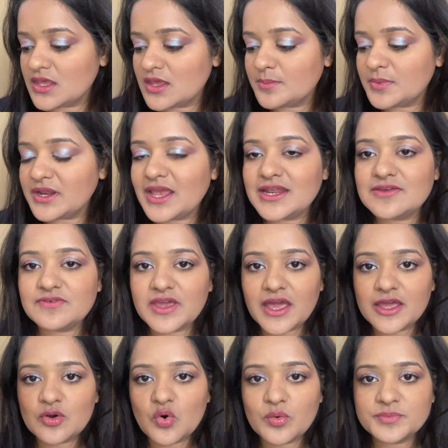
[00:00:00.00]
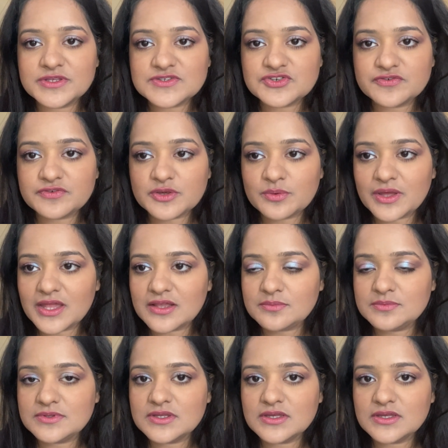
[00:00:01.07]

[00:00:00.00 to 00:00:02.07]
But anyway, I hope this review helped